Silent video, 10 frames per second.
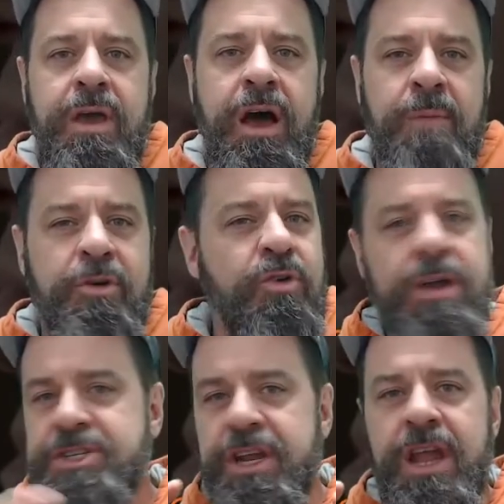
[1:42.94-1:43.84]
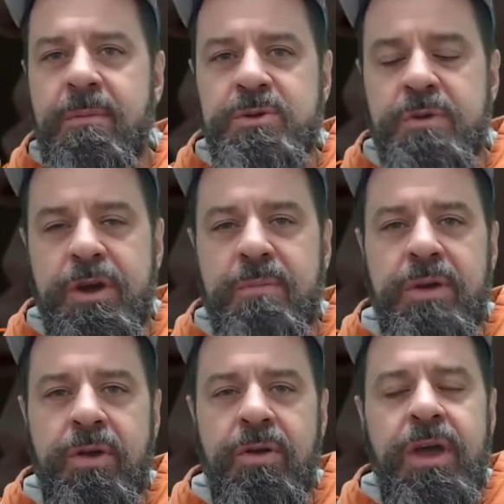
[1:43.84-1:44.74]
crunching numbers with our
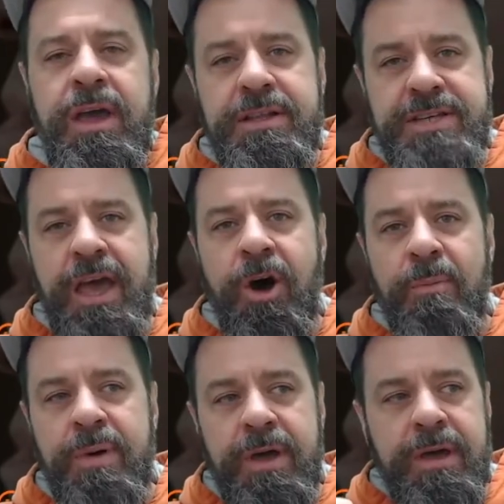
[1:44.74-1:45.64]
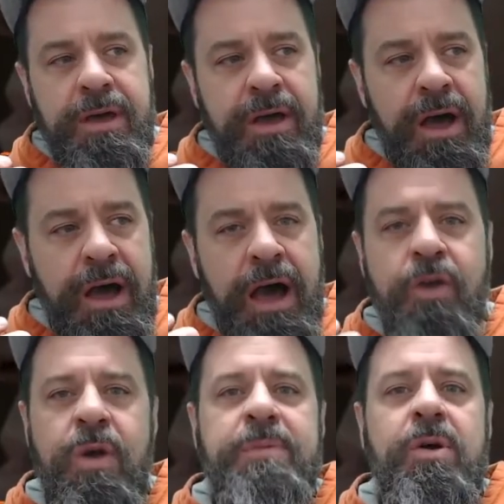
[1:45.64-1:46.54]
computer to help a
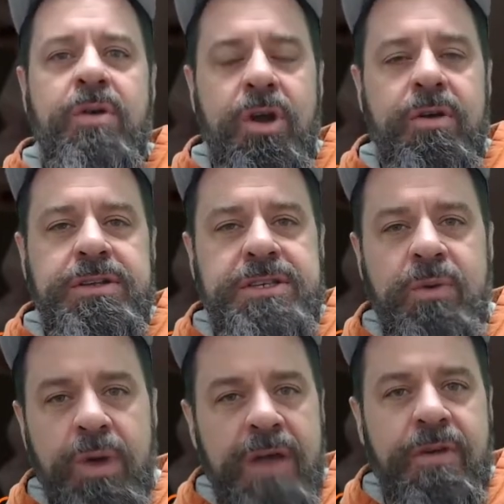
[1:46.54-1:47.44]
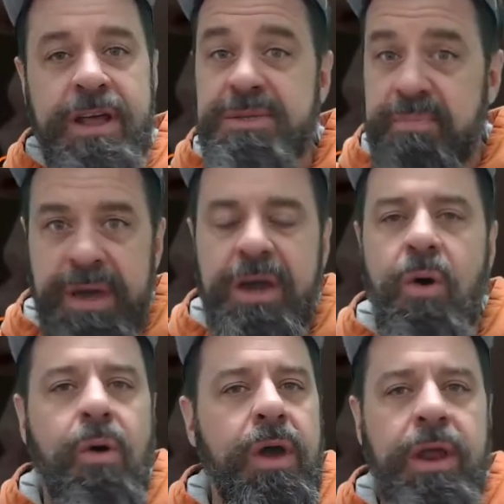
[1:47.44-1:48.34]
cryptocurrency, whatever it is,
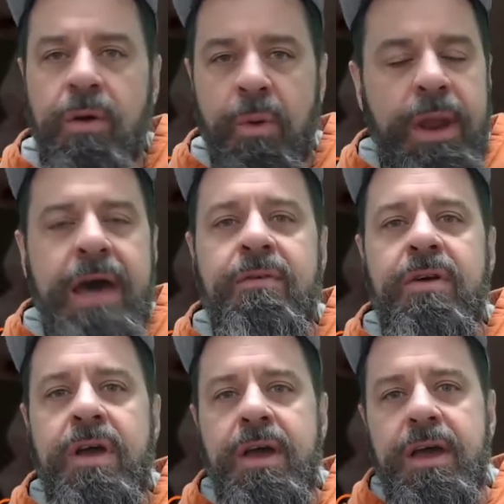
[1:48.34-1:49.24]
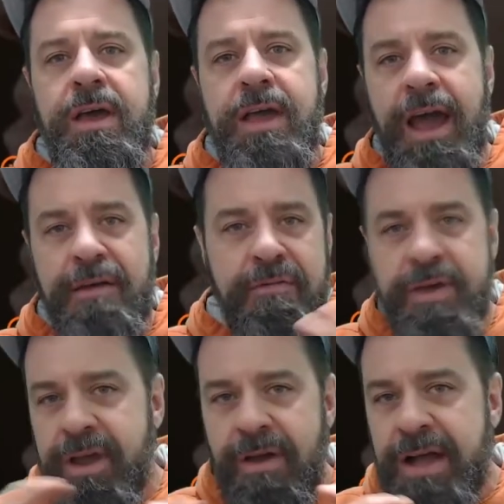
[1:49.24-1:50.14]
Bitcoin or whatever, kind of
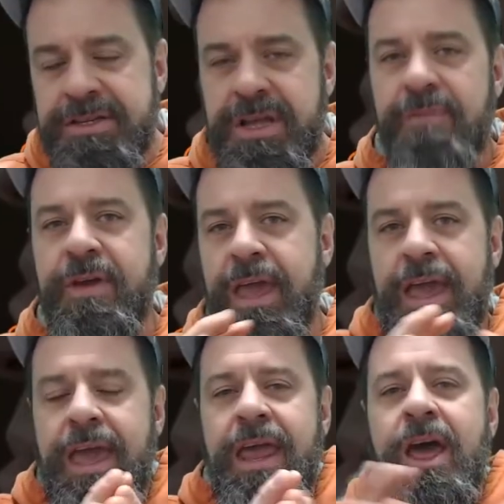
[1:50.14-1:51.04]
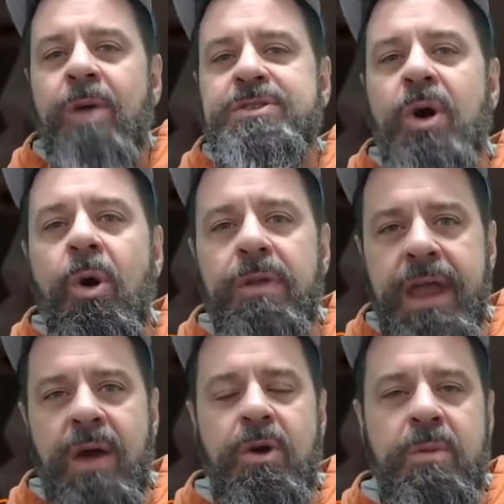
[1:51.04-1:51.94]
figure out stuff, and it helps the whole
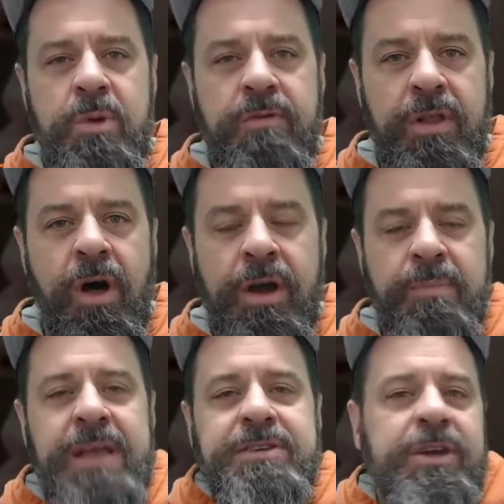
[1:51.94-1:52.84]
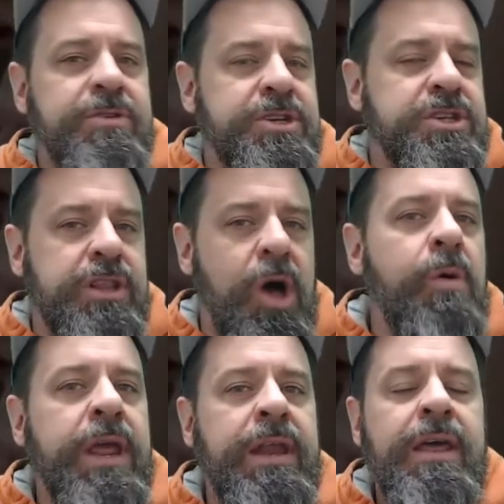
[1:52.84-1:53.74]
network move along. And basically you're just
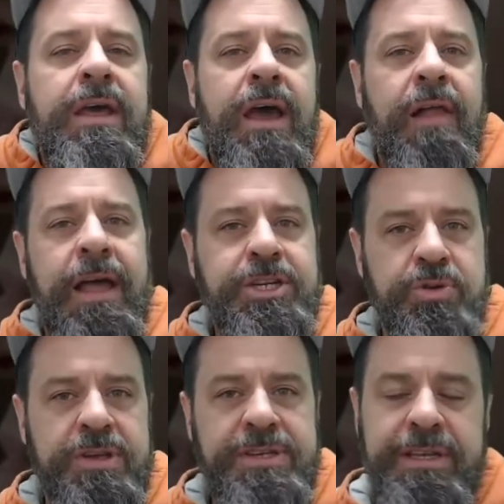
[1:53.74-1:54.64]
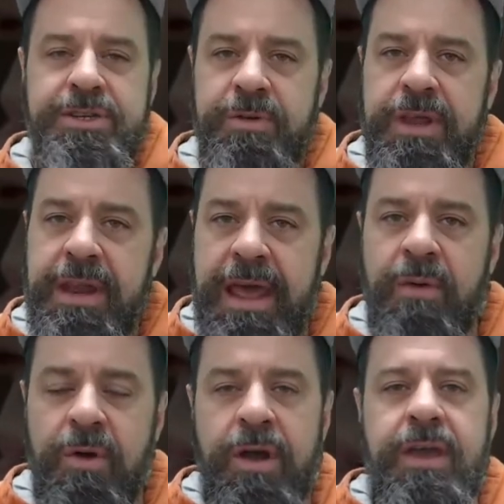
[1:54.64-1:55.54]
loaning electricity to the
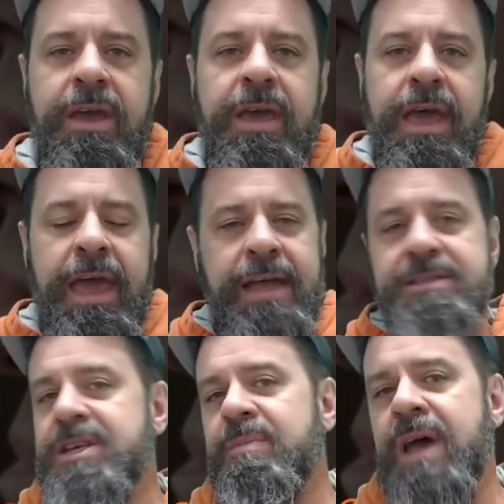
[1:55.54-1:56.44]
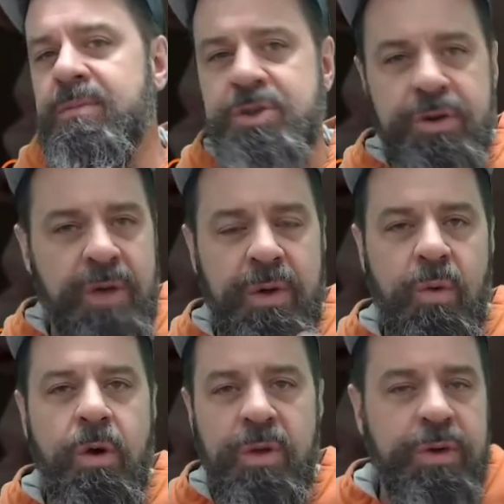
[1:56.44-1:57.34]
network, and sometimes you'll get
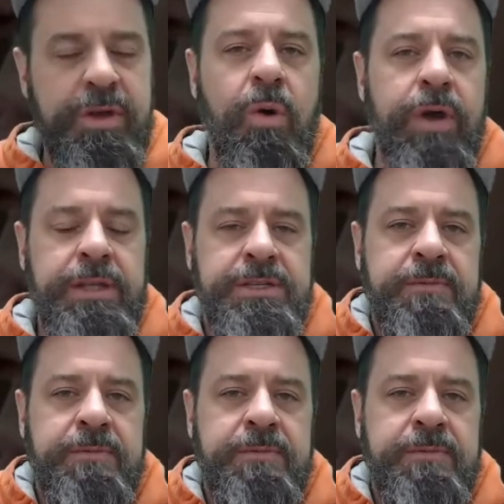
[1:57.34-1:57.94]
rewarded with coins.